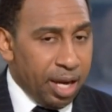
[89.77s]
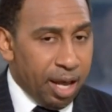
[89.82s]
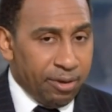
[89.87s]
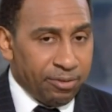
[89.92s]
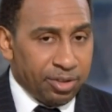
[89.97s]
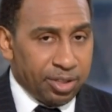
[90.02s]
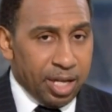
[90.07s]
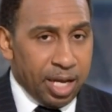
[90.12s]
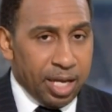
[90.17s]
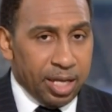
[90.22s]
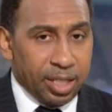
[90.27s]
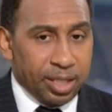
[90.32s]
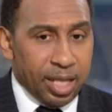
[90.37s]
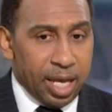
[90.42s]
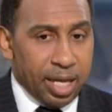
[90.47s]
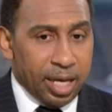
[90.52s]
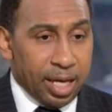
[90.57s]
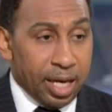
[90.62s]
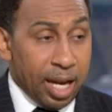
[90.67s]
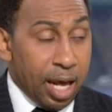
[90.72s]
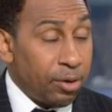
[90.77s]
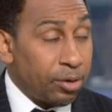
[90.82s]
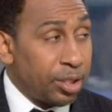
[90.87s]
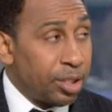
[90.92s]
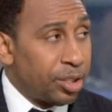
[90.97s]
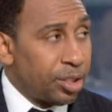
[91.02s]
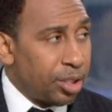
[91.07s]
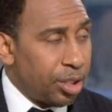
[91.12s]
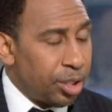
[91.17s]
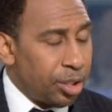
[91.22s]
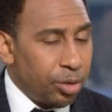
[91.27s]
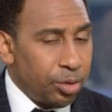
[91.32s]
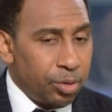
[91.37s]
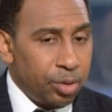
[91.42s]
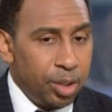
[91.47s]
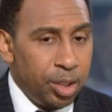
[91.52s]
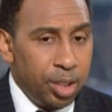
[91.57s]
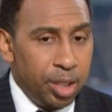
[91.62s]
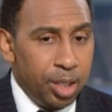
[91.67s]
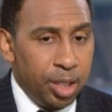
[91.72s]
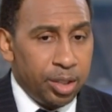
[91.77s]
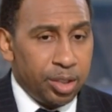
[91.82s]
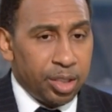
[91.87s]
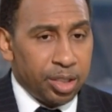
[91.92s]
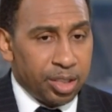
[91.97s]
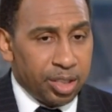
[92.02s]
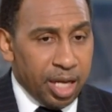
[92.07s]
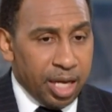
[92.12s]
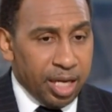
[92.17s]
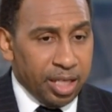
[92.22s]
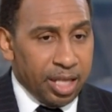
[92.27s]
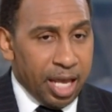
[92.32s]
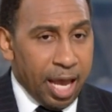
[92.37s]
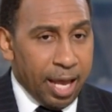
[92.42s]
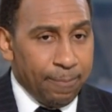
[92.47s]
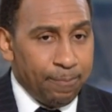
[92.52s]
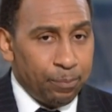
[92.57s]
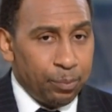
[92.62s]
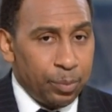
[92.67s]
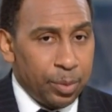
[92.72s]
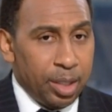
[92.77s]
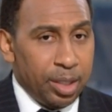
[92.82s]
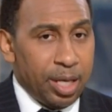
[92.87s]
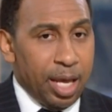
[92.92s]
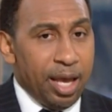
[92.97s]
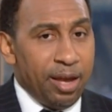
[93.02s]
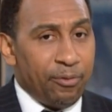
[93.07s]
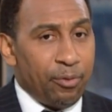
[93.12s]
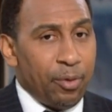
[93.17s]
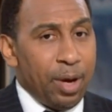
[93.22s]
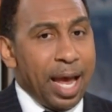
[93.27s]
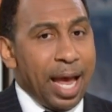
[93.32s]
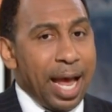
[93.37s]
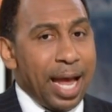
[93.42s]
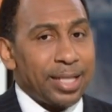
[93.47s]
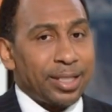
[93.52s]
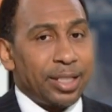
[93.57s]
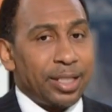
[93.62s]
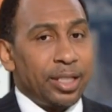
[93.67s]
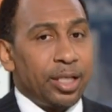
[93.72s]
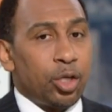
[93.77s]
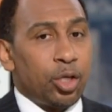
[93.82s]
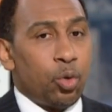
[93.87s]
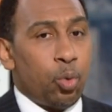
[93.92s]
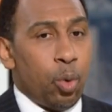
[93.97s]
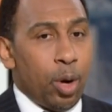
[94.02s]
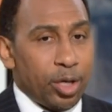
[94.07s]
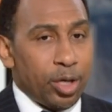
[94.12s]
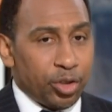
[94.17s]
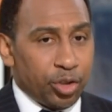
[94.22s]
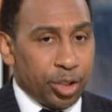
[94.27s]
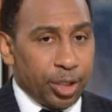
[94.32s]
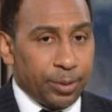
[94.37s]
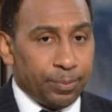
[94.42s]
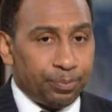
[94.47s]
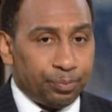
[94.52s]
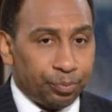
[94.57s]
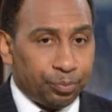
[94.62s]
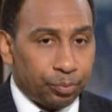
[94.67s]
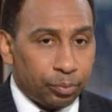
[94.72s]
And I've stated that, and I'll continue to state that. Now, if we're asking a question,